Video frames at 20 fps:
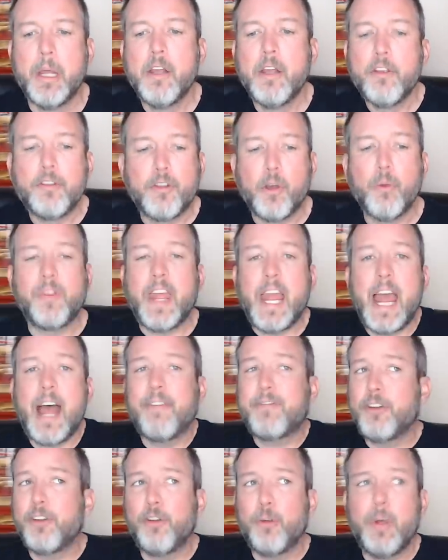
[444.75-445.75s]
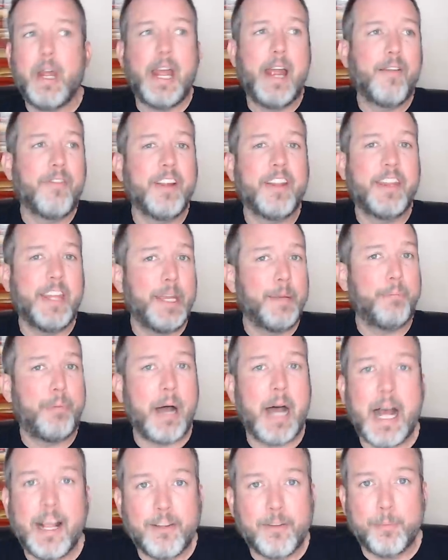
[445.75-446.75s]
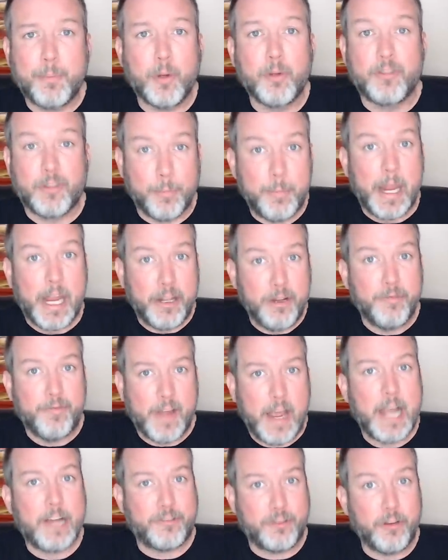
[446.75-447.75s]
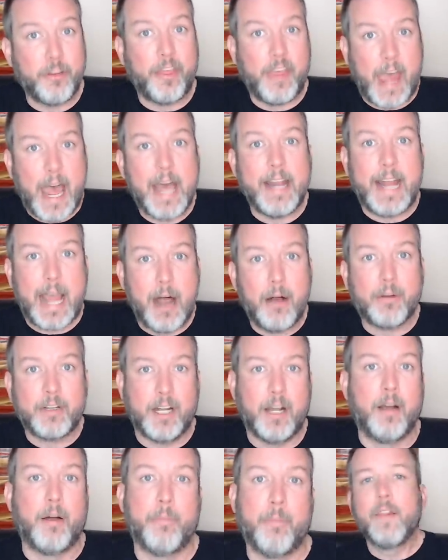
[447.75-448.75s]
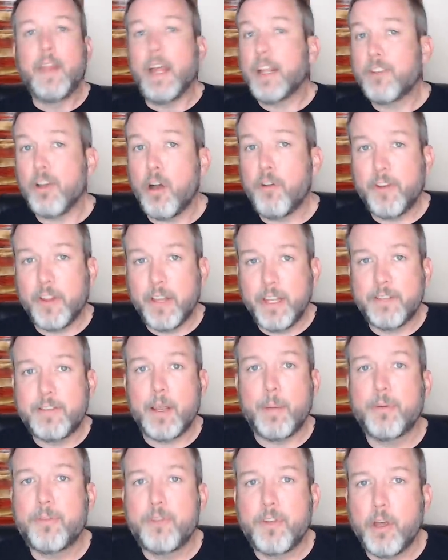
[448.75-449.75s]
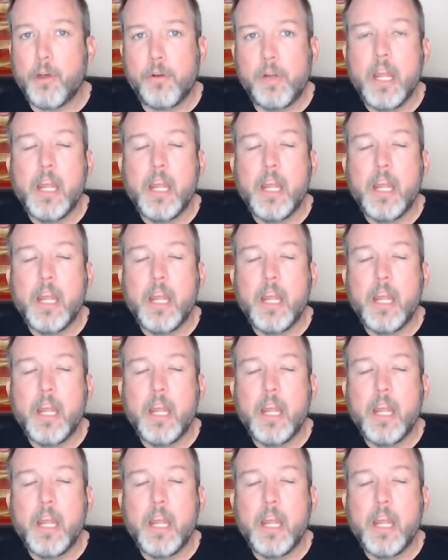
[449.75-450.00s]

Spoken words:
So they have to do everything possible to manufacture that outcome. That's all for this episode.